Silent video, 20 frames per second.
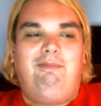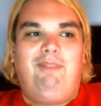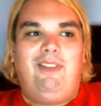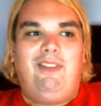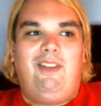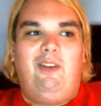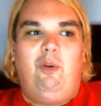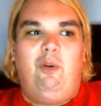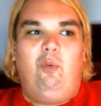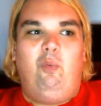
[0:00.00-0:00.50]

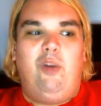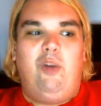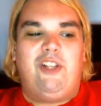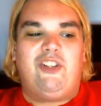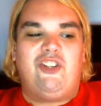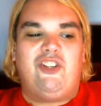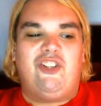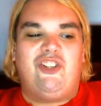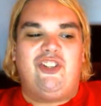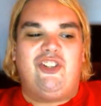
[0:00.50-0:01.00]

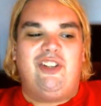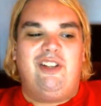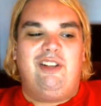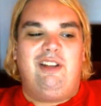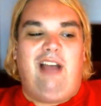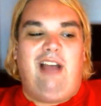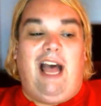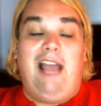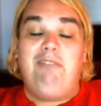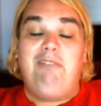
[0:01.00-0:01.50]
which
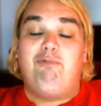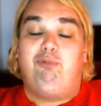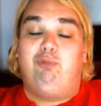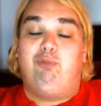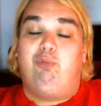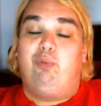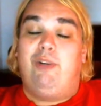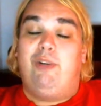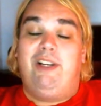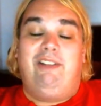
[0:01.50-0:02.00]
I
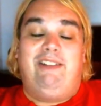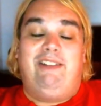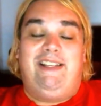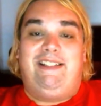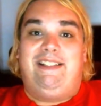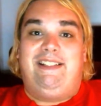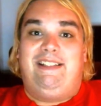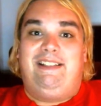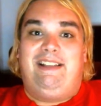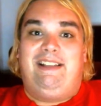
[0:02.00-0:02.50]
really
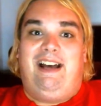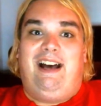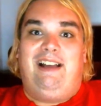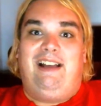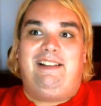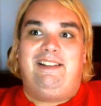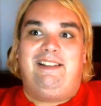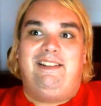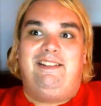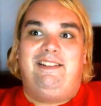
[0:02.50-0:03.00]
did not
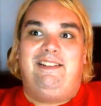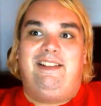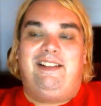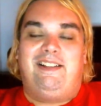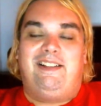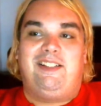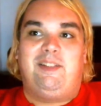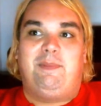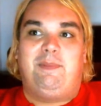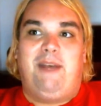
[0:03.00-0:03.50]

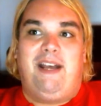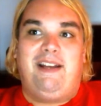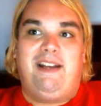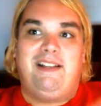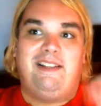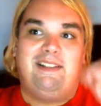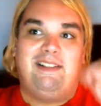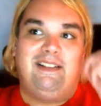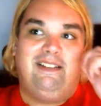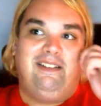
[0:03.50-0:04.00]

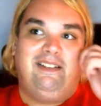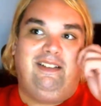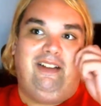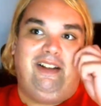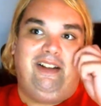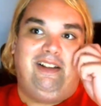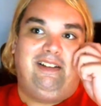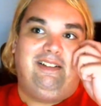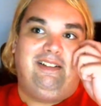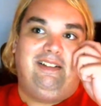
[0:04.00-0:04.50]
expect
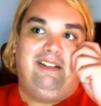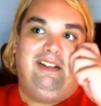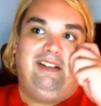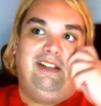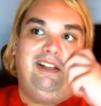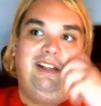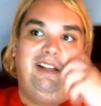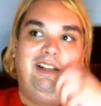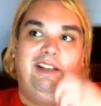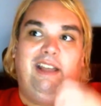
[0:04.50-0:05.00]
like
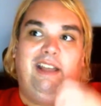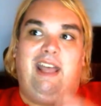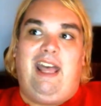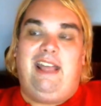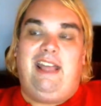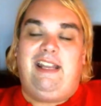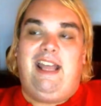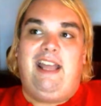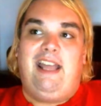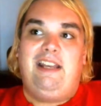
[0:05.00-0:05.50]
at
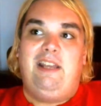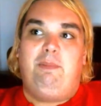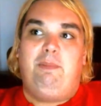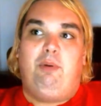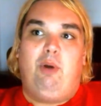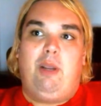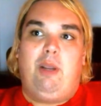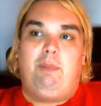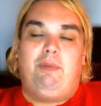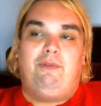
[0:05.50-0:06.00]
any
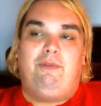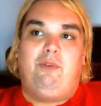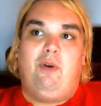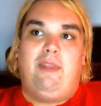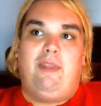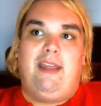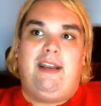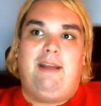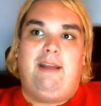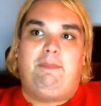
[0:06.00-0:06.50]
point before
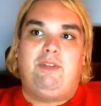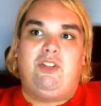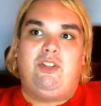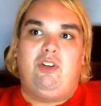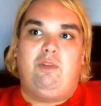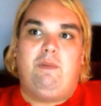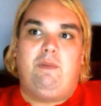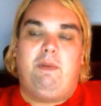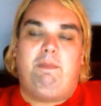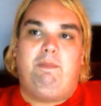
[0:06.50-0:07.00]
that episode.
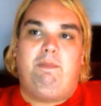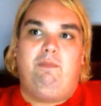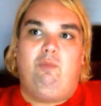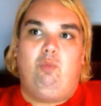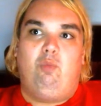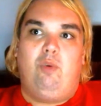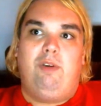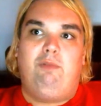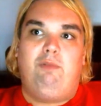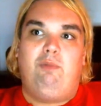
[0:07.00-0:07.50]
But
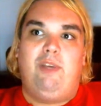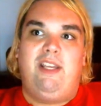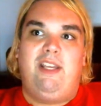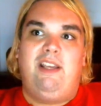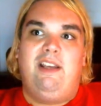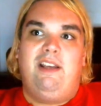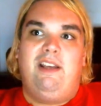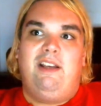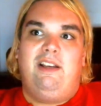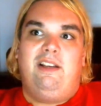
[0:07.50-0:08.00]
when we
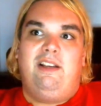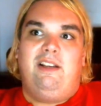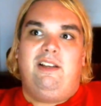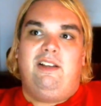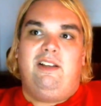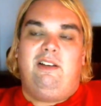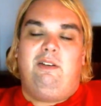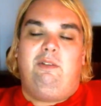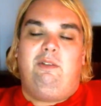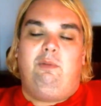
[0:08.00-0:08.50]

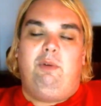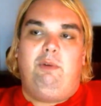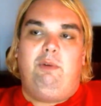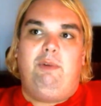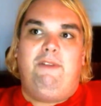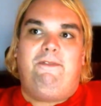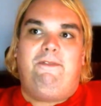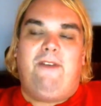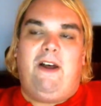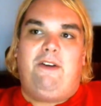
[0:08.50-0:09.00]
when we
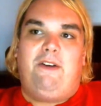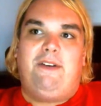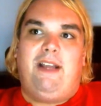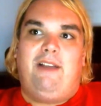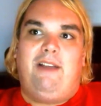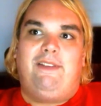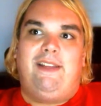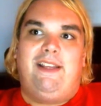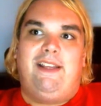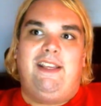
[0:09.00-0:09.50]
found out
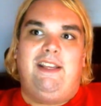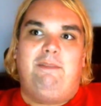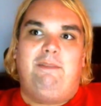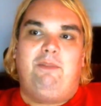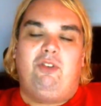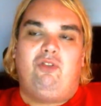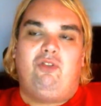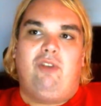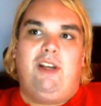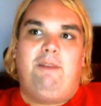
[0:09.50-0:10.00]
that he had
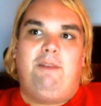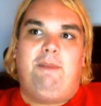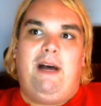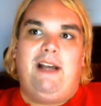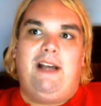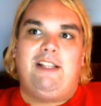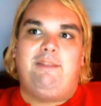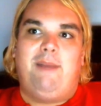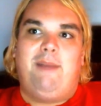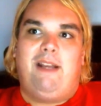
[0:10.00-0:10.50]
betrayed
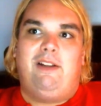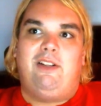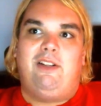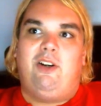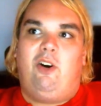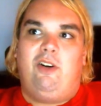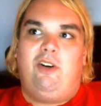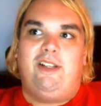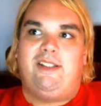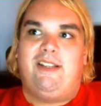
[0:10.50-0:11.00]
Boxman and all,
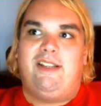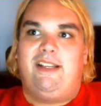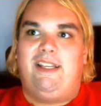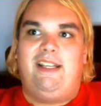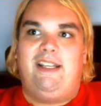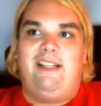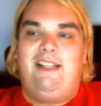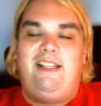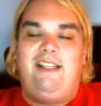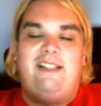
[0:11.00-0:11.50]
it's like it
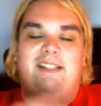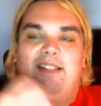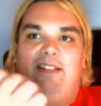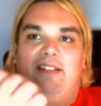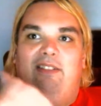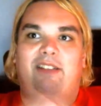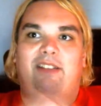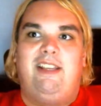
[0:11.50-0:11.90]
instantly